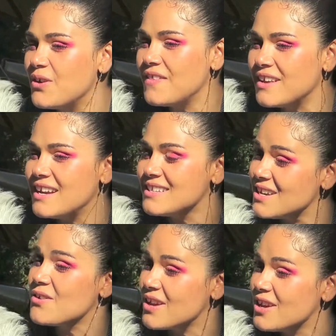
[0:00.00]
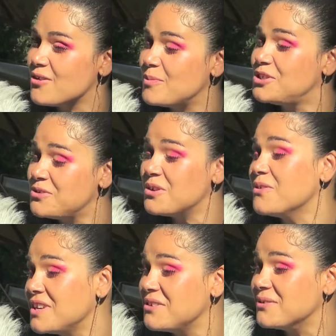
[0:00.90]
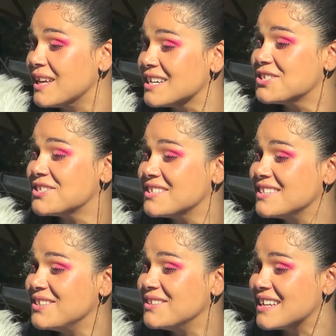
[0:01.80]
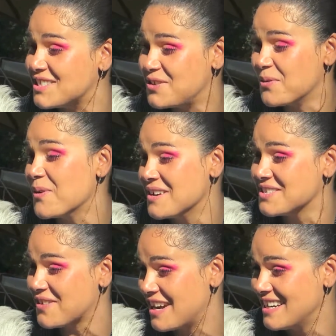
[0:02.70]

And like, and it's like, okay, cool, but you know that you like that's yours, right?